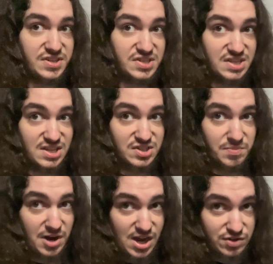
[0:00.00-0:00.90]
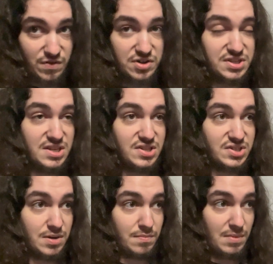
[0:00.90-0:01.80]
seeing some controversy,
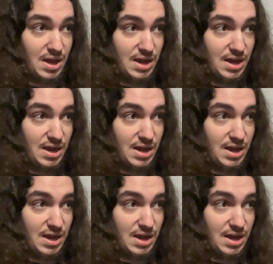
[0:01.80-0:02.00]
some